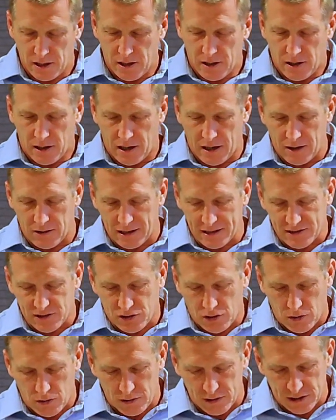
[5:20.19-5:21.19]
uh, let's
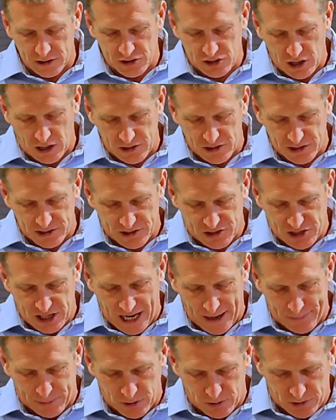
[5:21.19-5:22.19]
turn to Judges
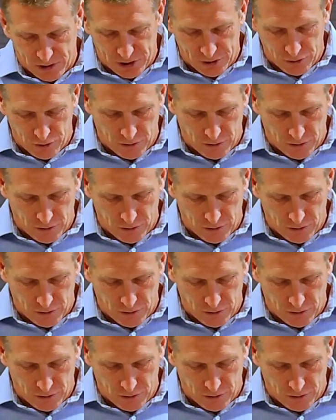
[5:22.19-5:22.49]
chapter 2